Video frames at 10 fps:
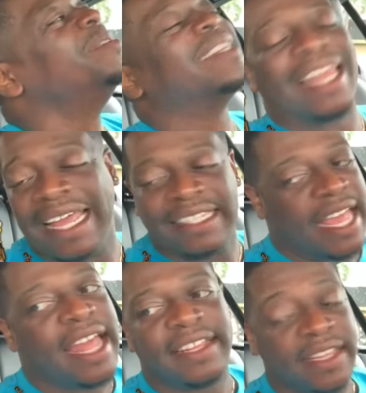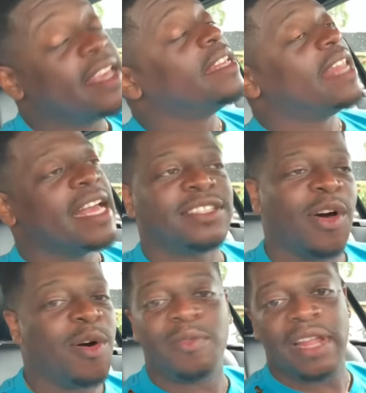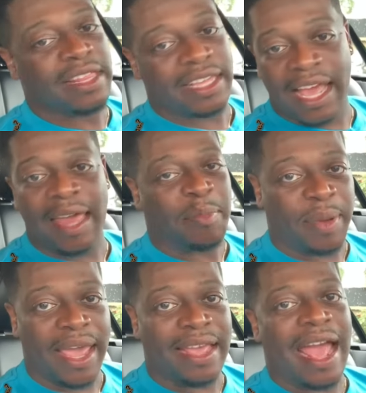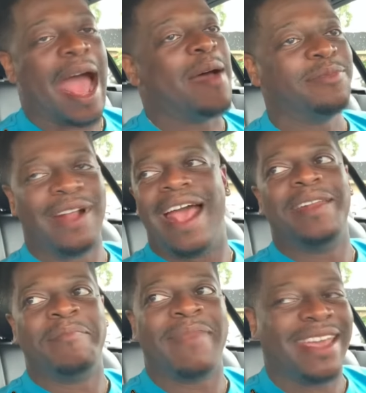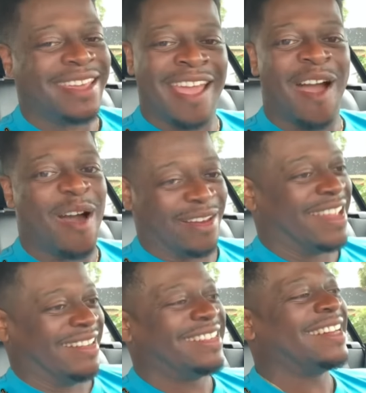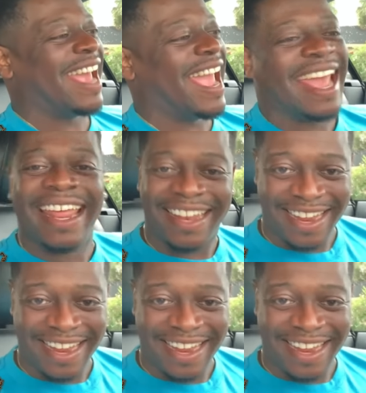like that's a whole nother kind of pain. I'm trying to make y'all understand.